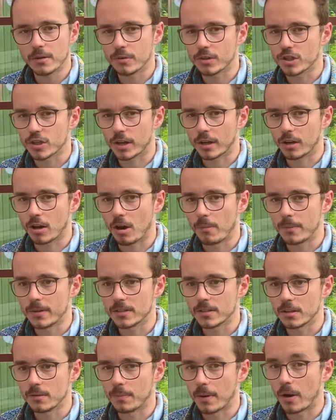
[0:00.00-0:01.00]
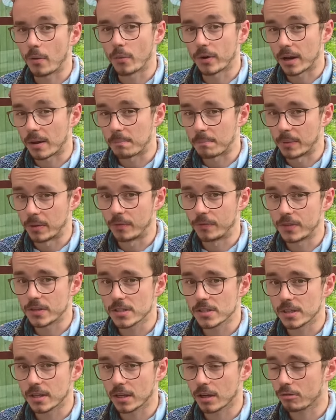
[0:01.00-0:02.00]
which I commented about when I built
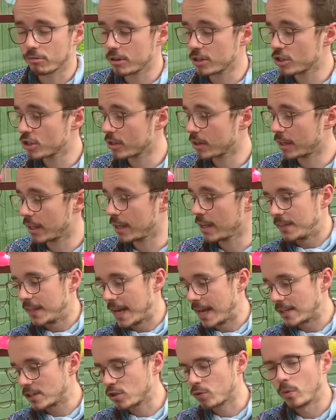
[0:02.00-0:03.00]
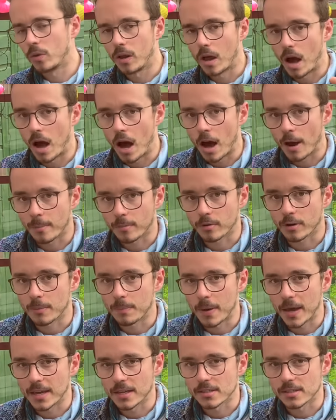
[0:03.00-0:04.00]
this thing originally, the actual armory
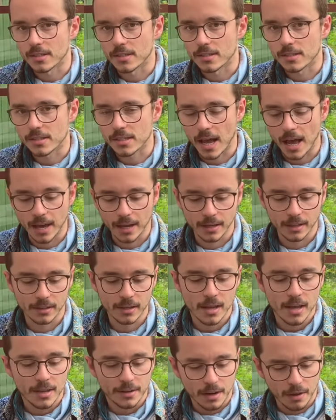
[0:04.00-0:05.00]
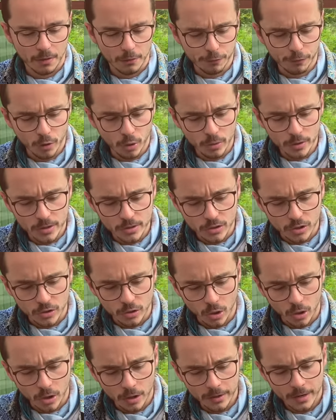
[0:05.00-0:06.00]
bays inside. Now the Forward Unto
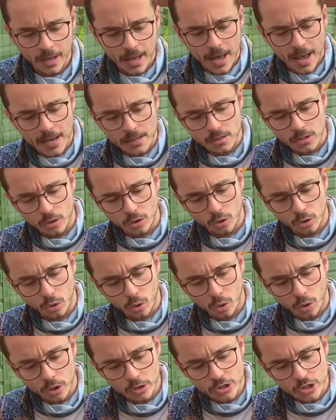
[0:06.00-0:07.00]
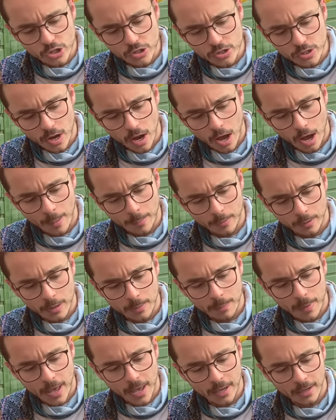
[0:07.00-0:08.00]
Dawn has a gorgeous armory
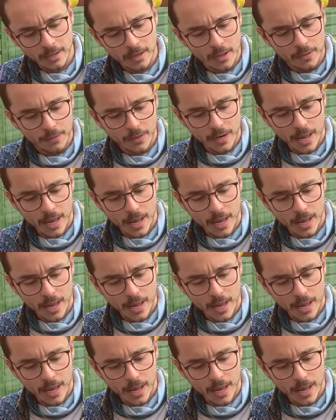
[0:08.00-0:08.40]
bay that